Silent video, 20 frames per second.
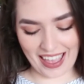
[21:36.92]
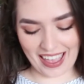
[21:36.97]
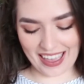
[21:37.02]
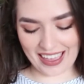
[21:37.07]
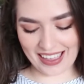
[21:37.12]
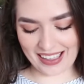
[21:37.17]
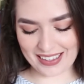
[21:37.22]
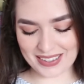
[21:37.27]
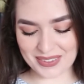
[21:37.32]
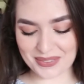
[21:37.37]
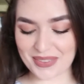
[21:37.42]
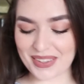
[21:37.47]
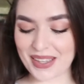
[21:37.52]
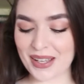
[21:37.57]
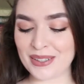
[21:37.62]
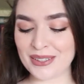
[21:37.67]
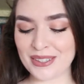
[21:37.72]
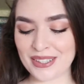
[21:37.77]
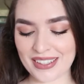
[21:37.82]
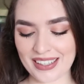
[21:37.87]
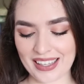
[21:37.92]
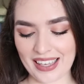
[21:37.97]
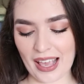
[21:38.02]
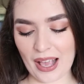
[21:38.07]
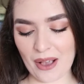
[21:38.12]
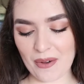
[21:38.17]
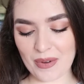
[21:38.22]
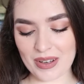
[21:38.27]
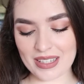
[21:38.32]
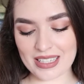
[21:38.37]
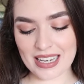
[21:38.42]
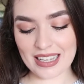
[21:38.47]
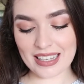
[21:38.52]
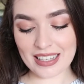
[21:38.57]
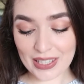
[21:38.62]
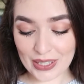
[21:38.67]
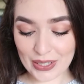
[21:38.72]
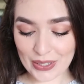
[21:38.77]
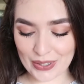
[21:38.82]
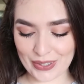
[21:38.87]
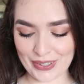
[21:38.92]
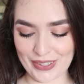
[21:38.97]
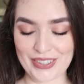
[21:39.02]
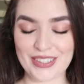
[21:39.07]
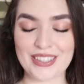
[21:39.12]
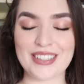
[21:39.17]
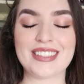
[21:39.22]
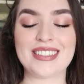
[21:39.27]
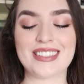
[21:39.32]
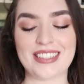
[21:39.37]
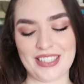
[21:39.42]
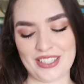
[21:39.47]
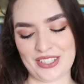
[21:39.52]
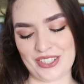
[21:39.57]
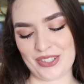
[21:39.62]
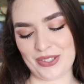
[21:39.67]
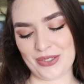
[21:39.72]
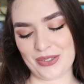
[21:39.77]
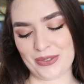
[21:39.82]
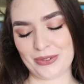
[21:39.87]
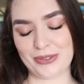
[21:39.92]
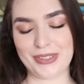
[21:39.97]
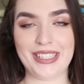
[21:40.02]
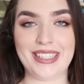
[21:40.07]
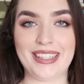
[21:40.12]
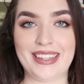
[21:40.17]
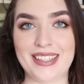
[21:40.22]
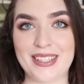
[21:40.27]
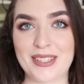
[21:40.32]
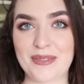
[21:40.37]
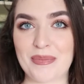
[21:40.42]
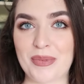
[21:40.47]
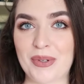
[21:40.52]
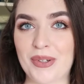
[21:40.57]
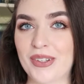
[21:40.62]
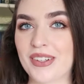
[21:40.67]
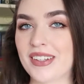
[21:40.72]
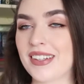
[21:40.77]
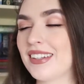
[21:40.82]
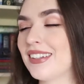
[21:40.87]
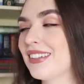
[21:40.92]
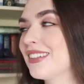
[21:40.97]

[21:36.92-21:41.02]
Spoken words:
is, without looking, what year did you read this book?